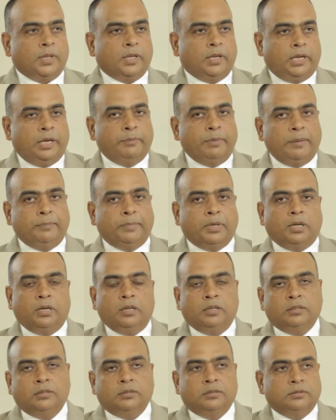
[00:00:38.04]

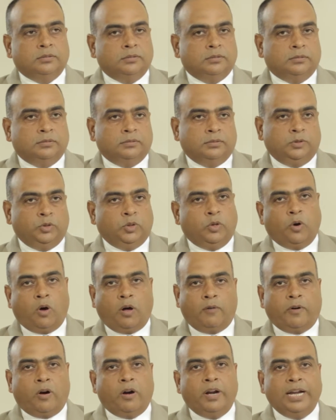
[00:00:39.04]
Remember, you
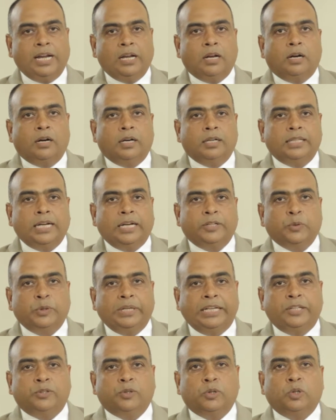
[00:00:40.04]
have already learned that you
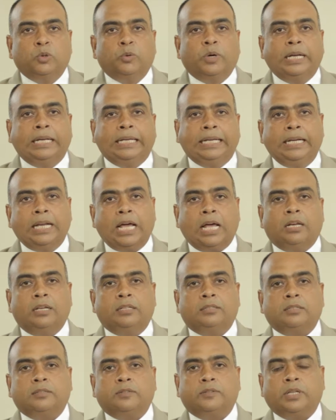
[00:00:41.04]
need to do a need
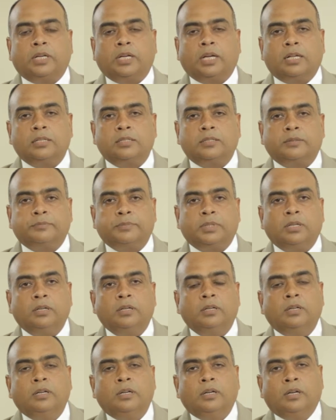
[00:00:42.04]
analysis of the customer.
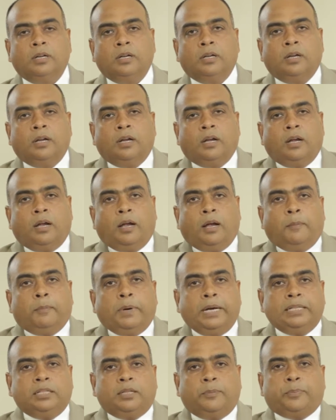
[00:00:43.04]

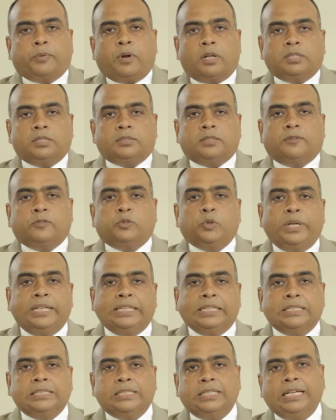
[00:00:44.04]
But in the process of
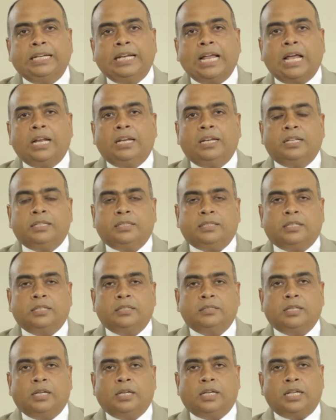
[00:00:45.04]
doing this need
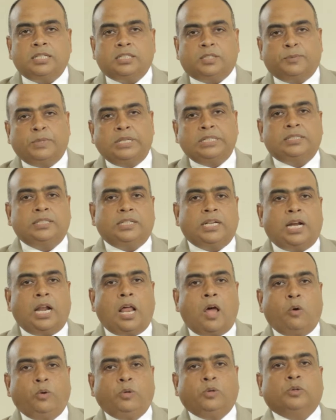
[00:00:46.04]
analysis, the customer doesn't
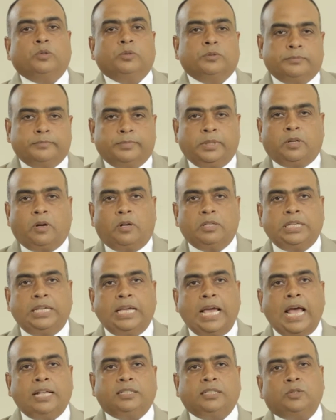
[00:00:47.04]
allow you because he
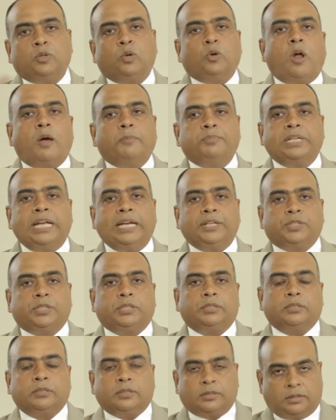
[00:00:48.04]
has his own
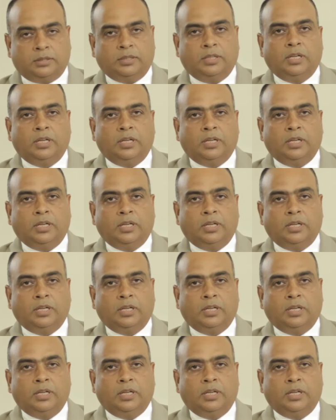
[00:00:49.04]
objections.